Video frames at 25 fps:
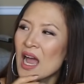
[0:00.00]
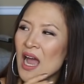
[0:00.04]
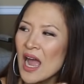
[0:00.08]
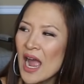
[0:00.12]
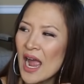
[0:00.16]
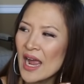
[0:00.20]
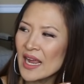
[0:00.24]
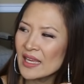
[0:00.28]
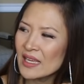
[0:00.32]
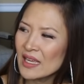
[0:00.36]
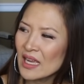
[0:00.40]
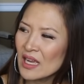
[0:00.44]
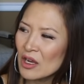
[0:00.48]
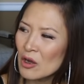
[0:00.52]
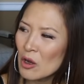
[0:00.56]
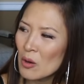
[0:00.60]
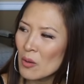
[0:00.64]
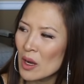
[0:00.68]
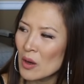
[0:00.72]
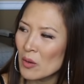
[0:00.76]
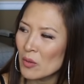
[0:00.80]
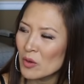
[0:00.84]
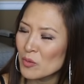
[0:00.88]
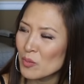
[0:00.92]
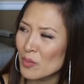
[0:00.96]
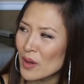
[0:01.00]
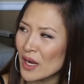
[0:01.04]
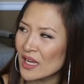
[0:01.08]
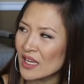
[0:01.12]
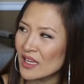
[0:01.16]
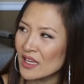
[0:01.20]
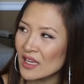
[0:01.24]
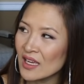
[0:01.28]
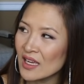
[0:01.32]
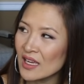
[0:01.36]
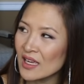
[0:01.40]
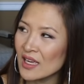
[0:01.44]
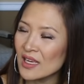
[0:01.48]
I can't go out with my
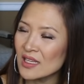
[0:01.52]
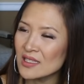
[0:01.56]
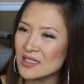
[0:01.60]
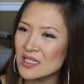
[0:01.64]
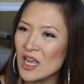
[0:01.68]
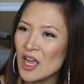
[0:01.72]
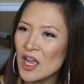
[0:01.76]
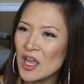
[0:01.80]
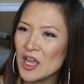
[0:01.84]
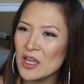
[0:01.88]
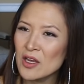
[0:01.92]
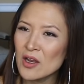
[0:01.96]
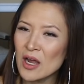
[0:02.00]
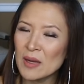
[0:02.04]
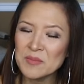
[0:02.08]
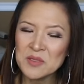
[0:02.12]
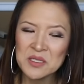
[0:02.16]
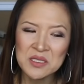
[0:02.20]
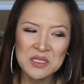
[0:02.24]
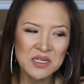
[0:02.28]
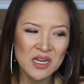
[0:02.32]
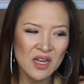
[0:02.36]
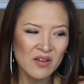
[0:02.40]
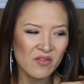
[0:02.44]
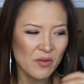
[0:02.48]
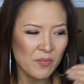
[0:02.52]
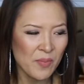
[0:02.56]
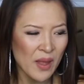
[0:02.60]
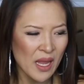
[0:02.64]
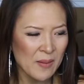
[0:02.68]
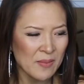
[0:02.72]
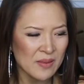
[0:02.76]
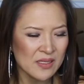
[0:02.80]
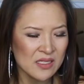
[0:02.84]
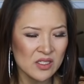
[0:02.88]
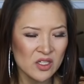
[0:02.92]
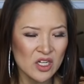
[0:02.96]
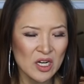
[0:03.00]
kids. You know, I'm just gonna have a
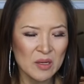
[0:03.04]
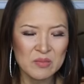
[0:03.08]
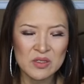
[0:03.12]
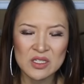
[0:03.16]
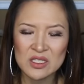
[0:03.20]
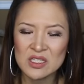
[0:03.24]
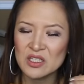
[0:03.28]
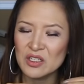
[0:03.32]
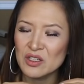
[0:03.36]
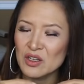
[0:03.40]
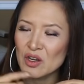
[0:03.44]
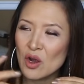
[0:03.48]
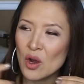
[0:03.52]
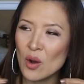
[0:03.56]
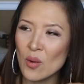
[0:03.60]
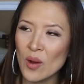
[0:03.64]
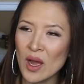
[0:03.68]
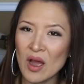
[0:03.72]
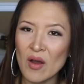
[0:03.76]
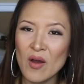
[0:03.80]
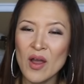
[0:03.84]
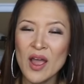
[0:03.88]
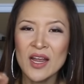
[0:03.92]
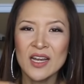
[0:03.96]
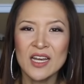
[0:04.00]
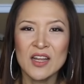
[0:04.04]
babysitter. I'm just gonna go out.